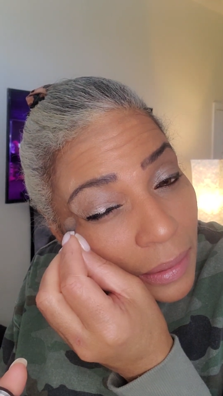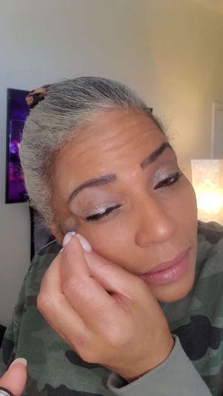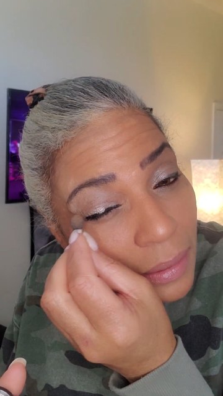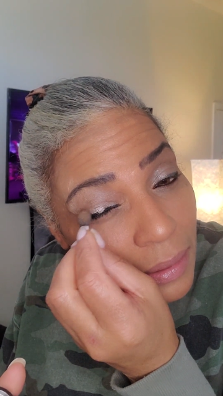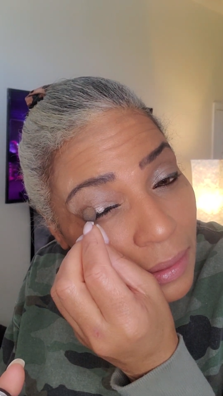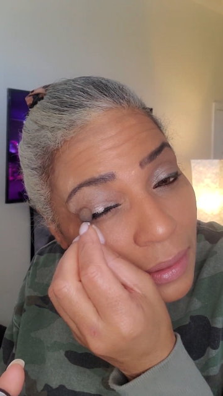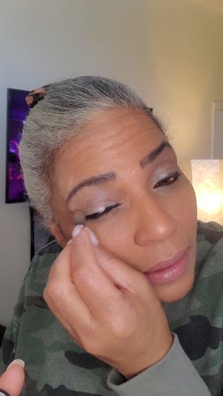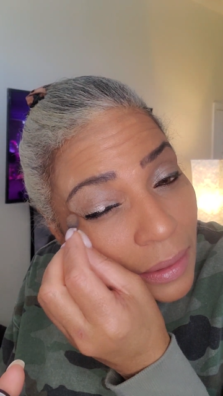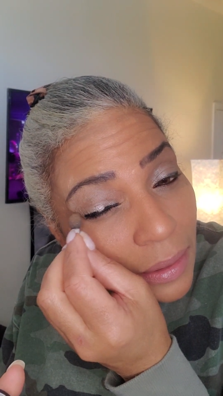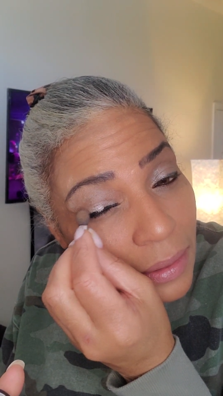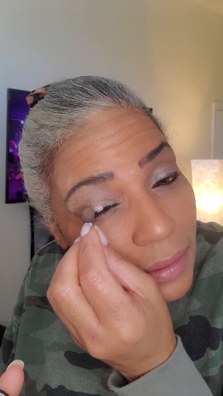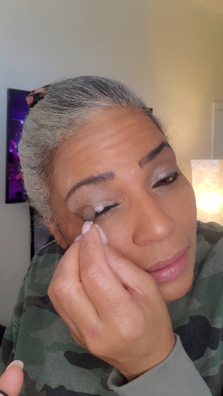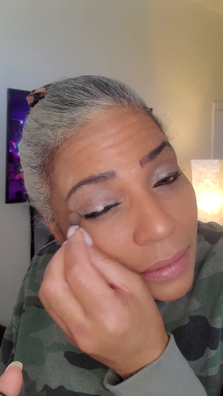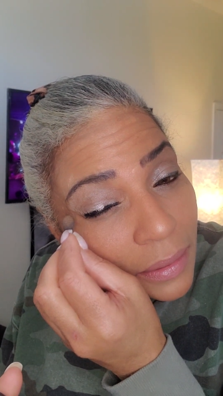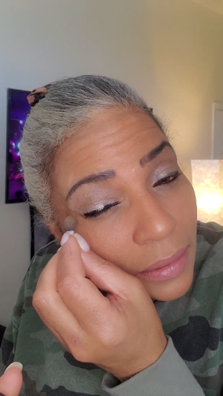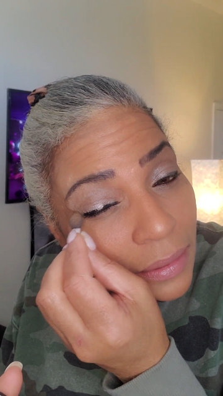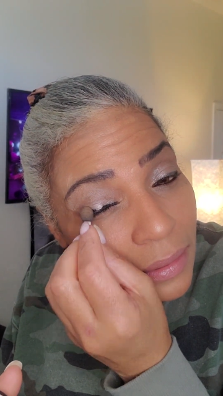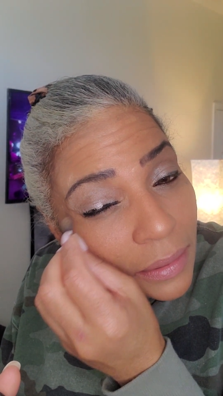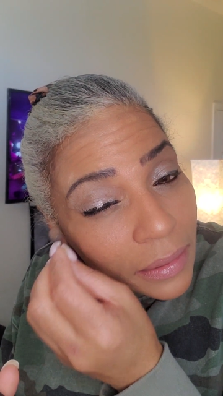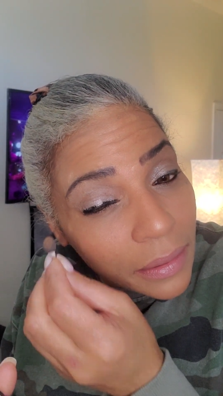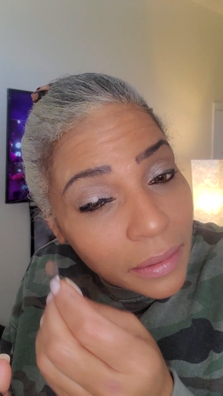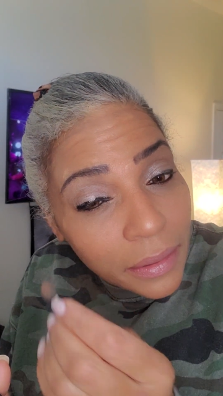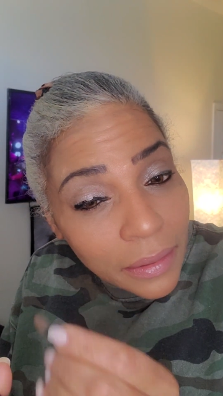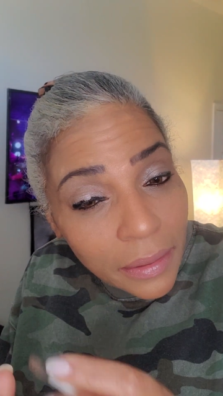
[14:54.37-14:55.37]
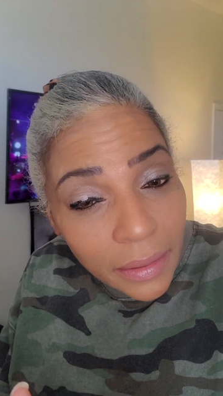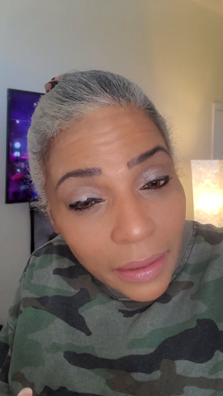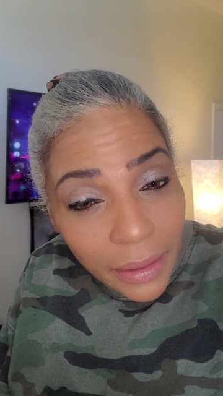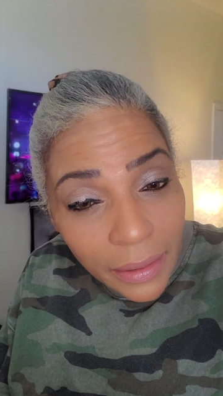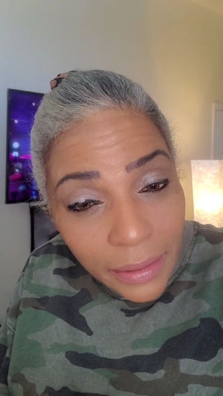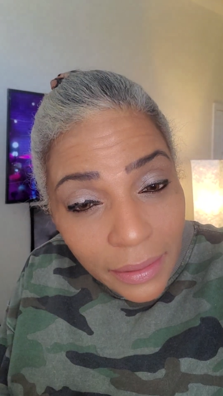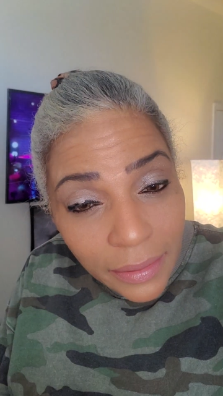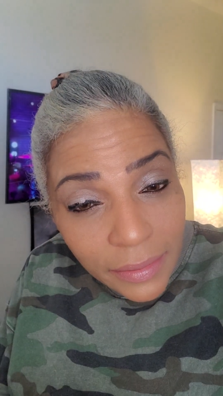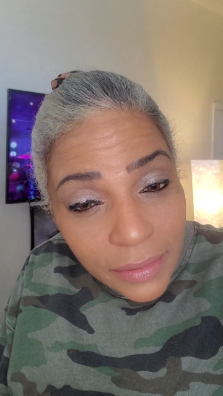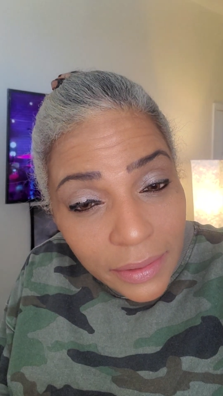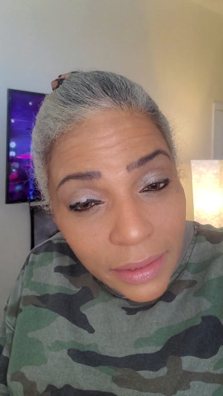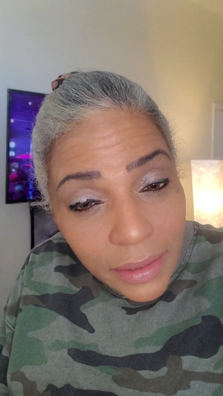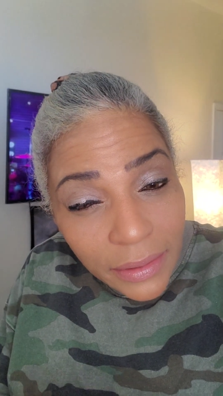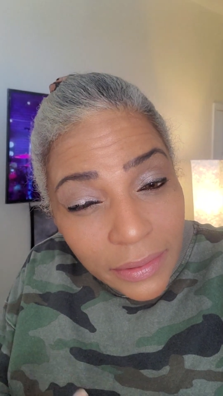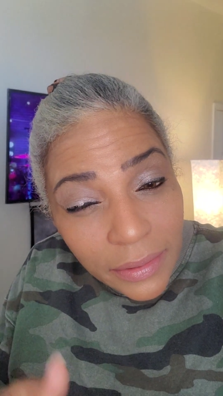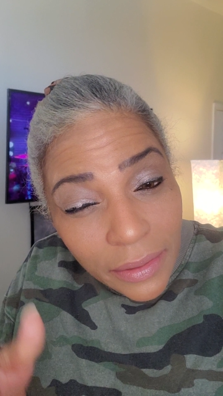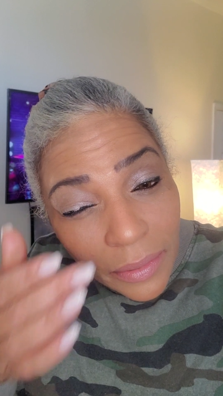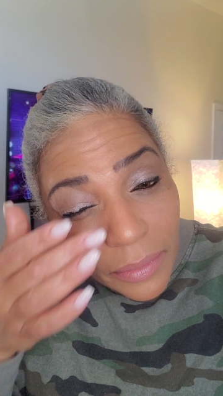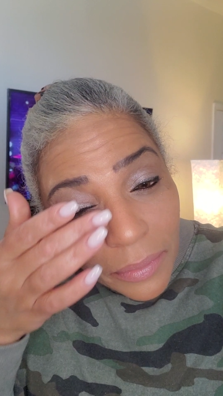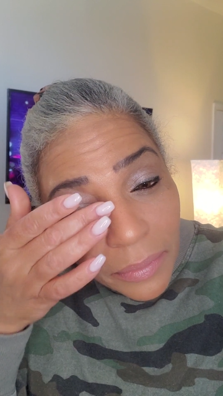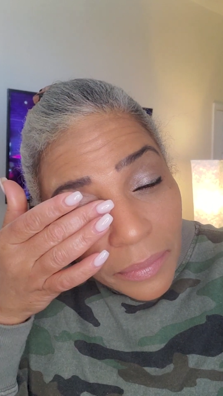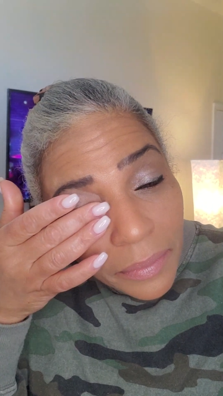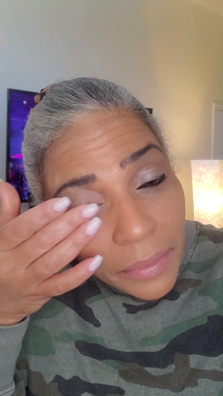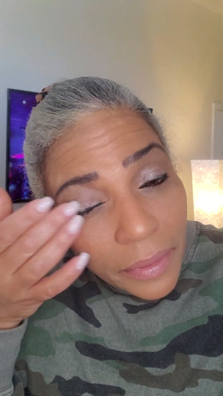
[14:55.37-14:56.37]
and like I said,
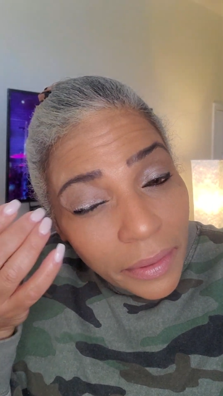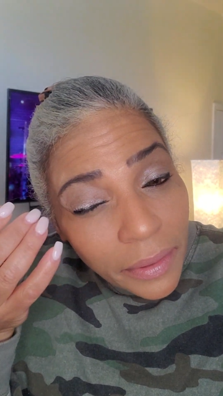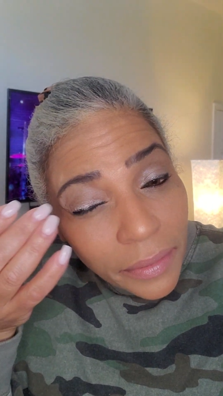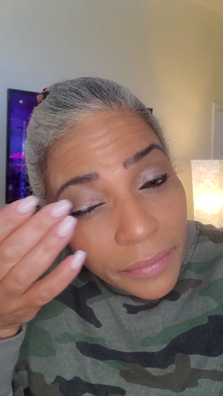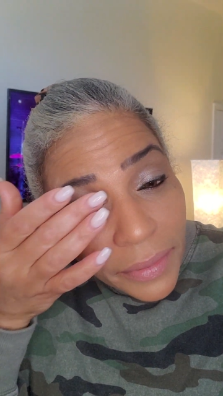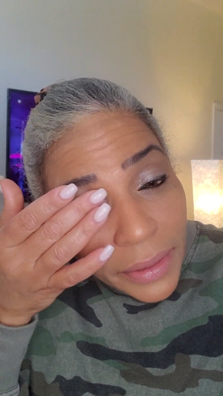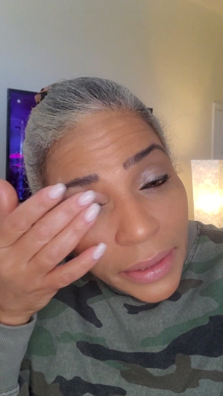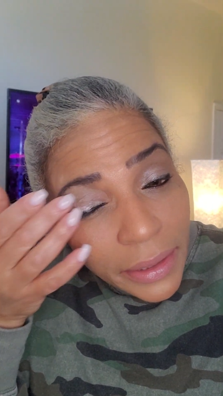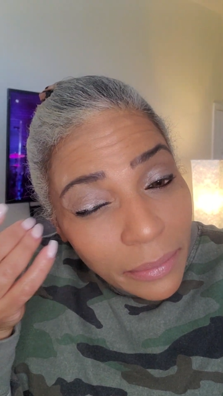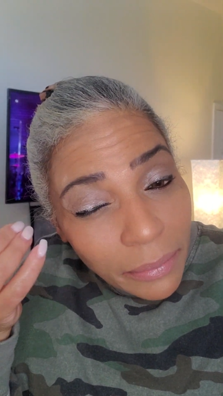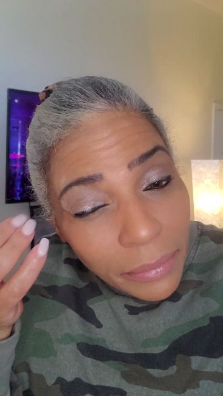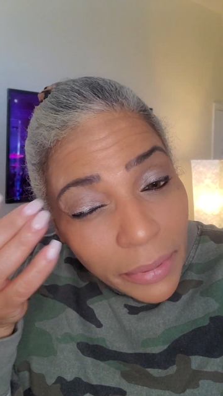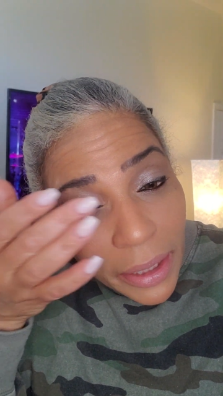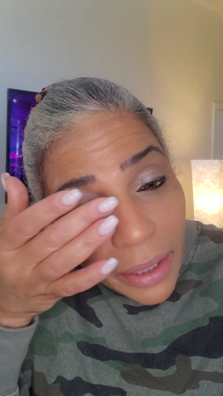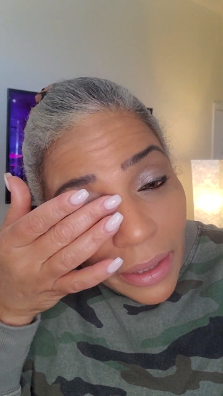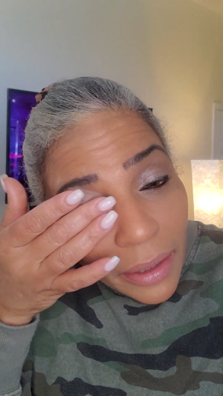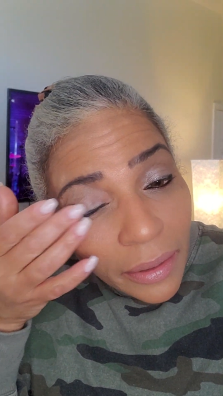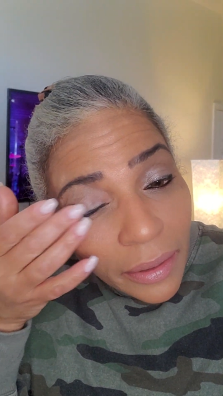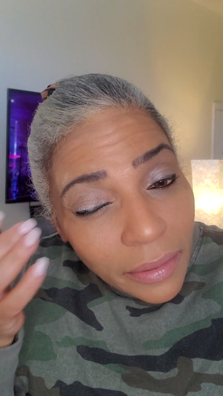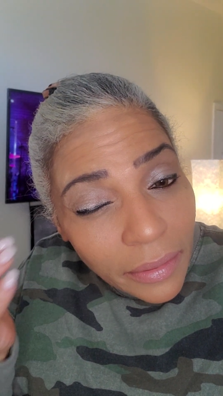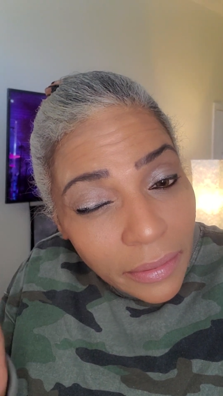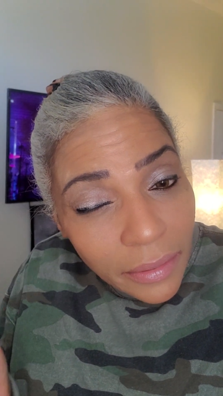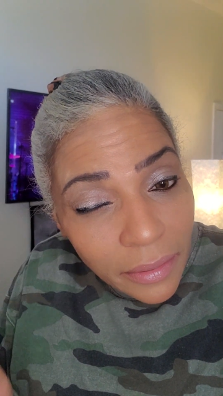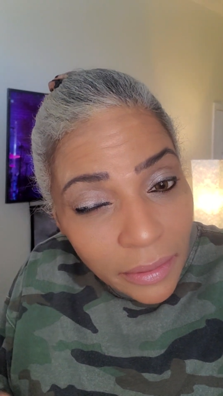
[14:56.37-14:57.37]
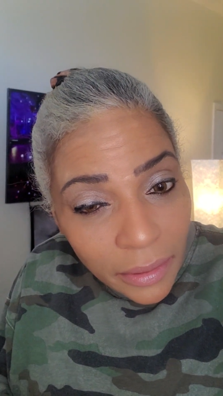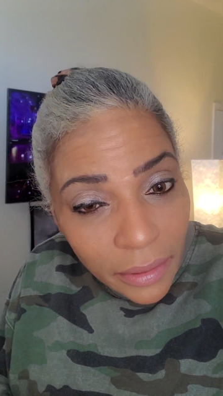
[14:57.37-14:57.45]
don't worry about